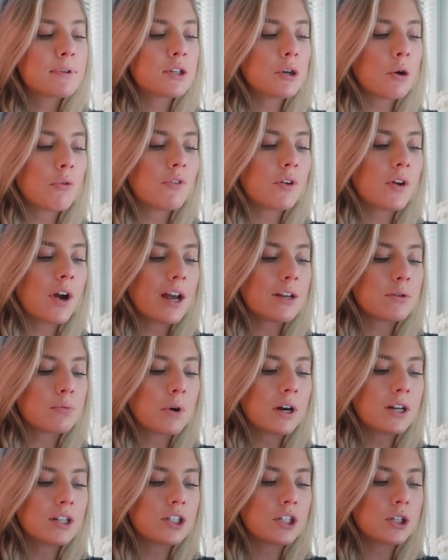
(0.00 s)
So if you guys
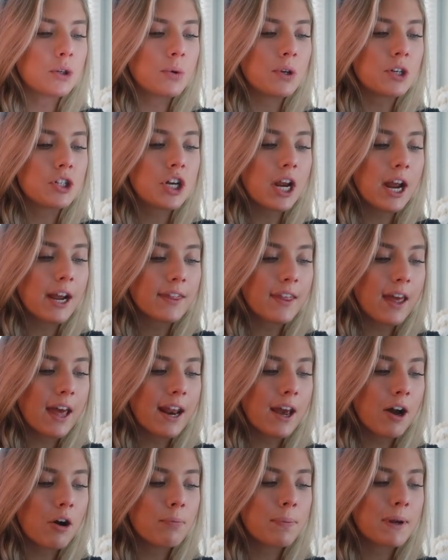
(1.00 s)
want to check
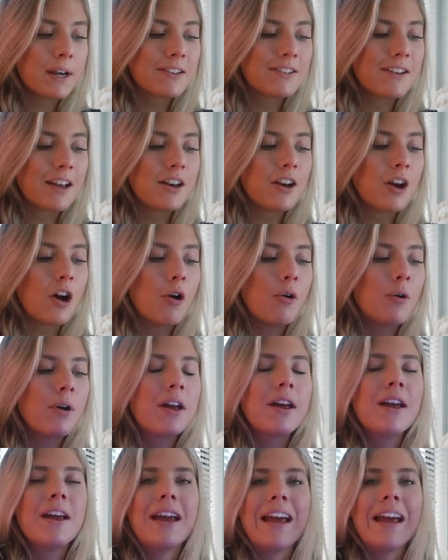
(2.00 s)
that out, because I know